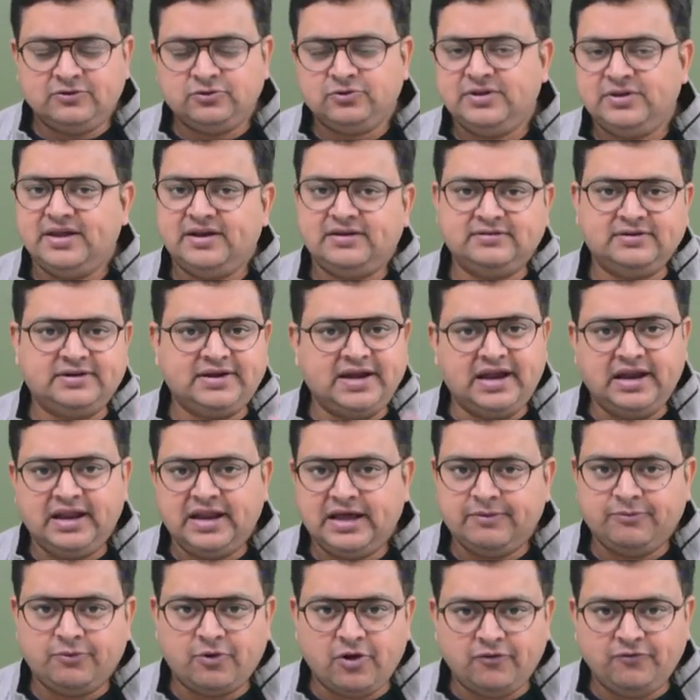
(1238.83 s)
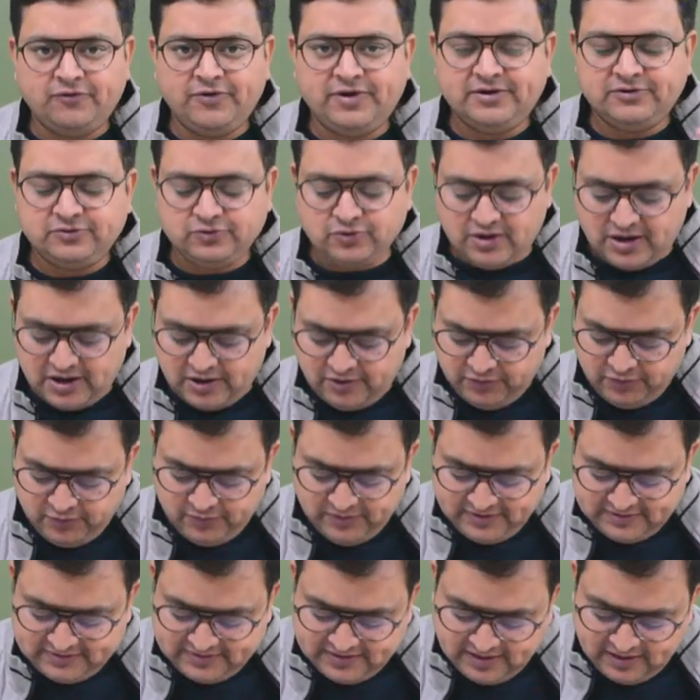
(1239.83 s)
So there is a 10 lakh profit. So how you
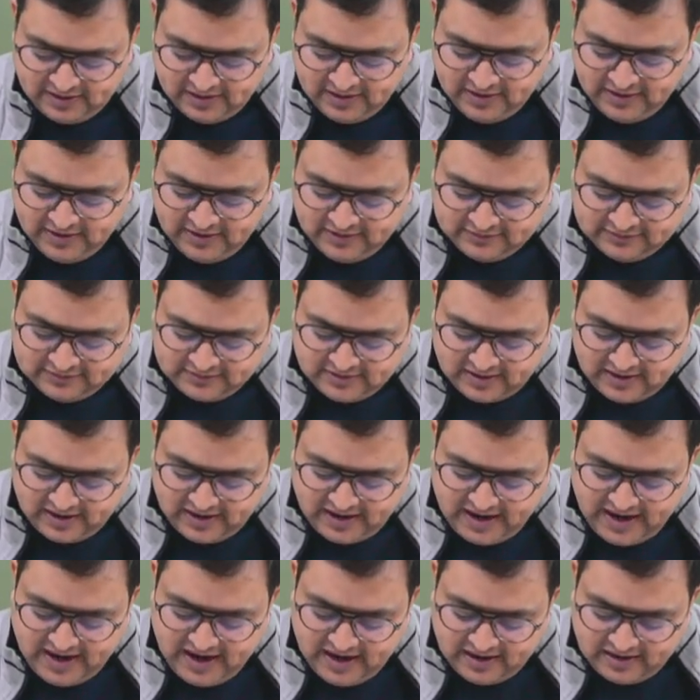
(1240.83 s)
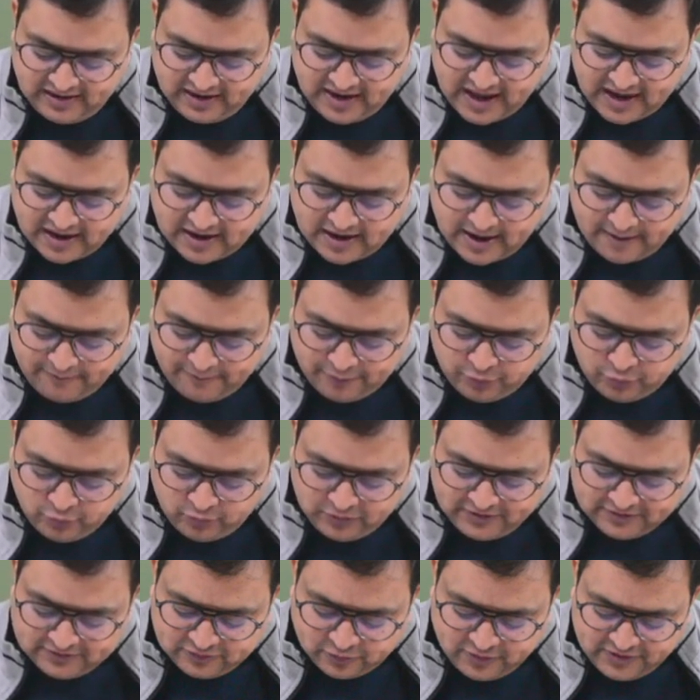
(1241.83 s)
will say, sir, 8 lakh up
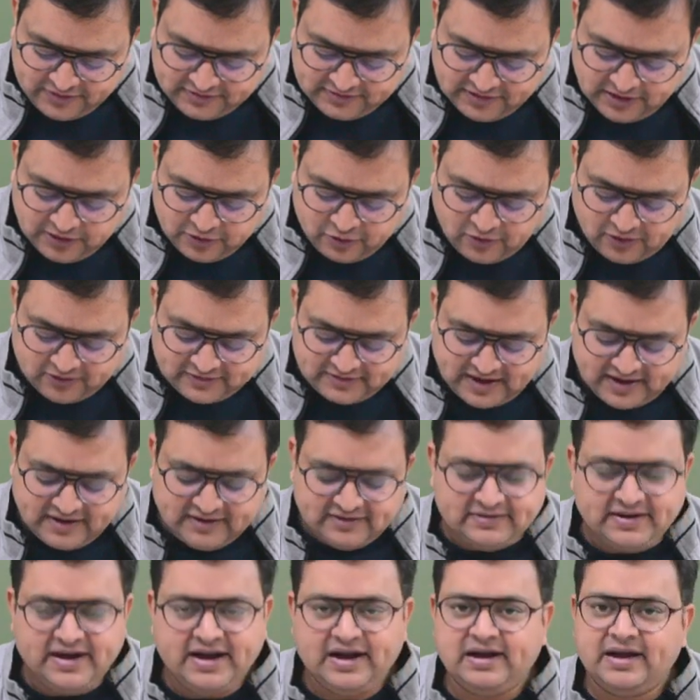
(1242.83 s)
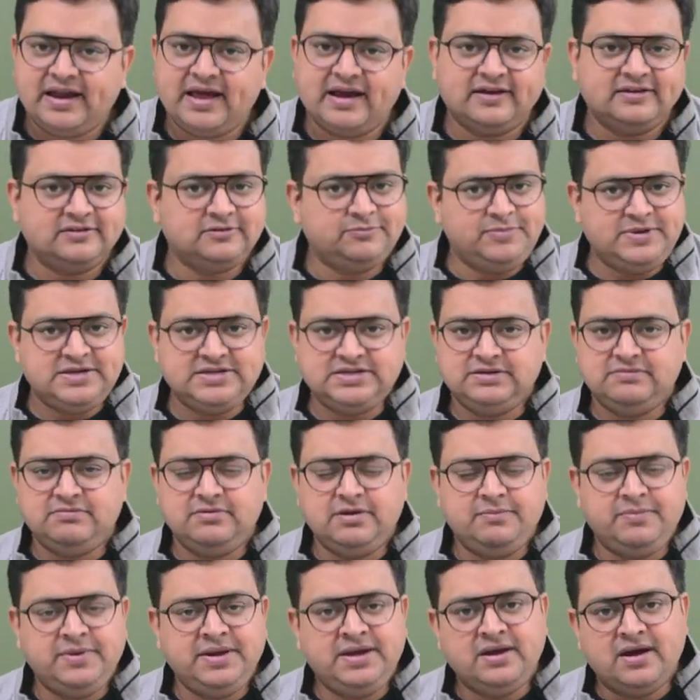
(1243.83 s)
to this original cost, that is 8 lakh is
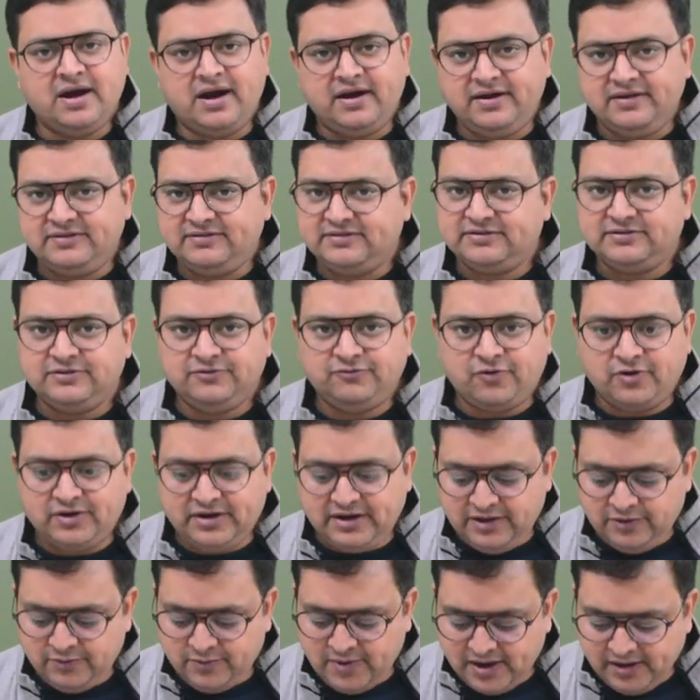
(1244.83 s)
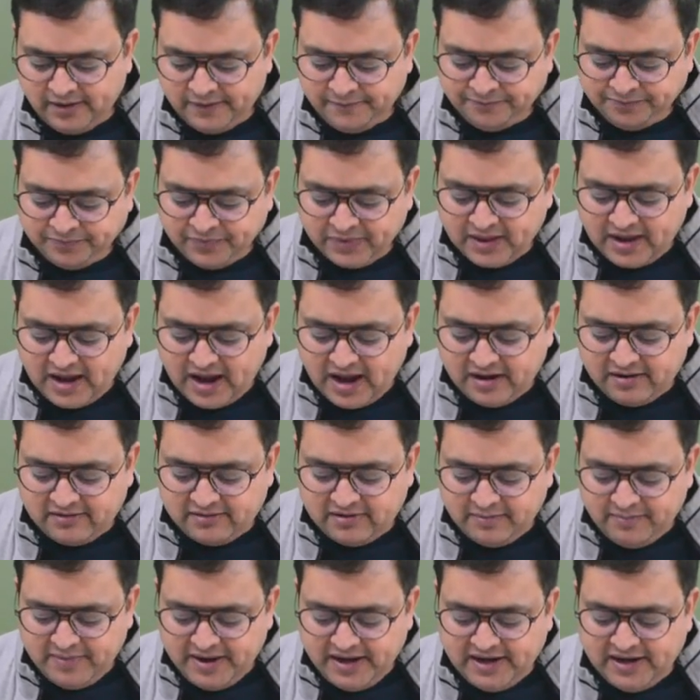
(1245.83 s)
PGBP under section 41 and
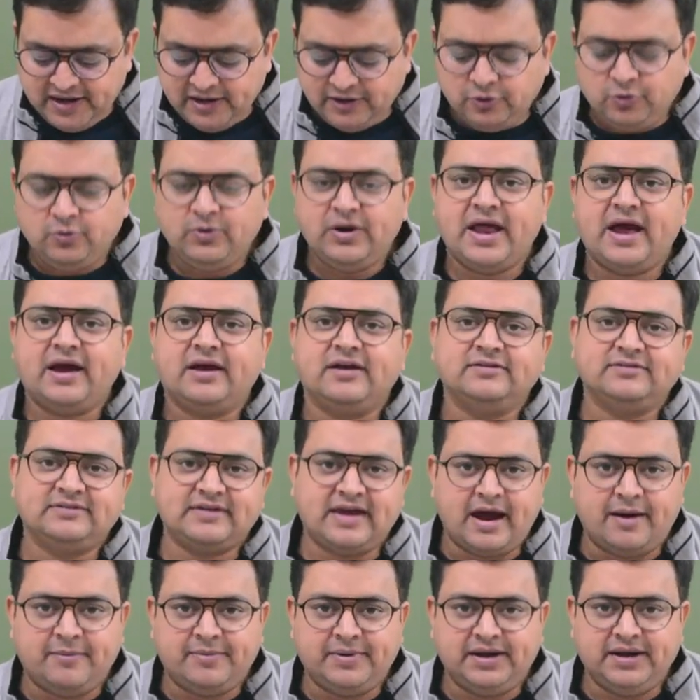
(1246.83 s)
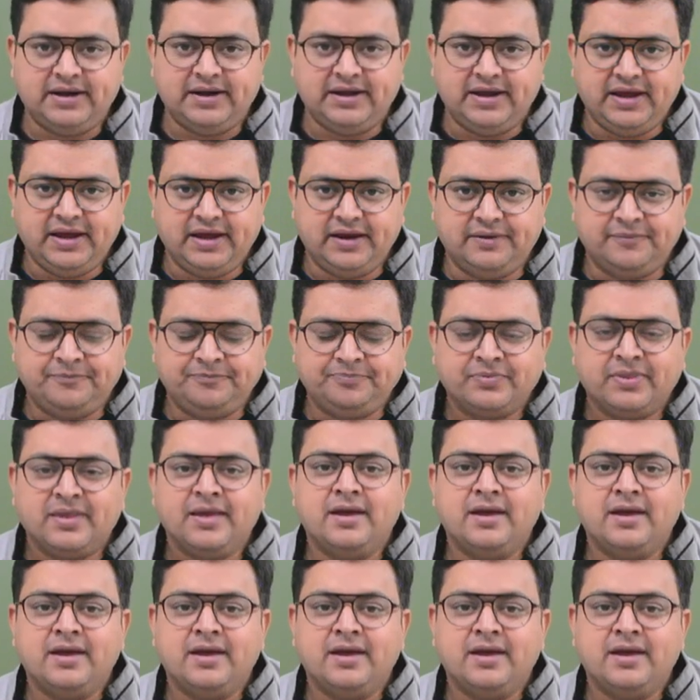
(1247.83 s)
remaining 2 lakh is capital gain.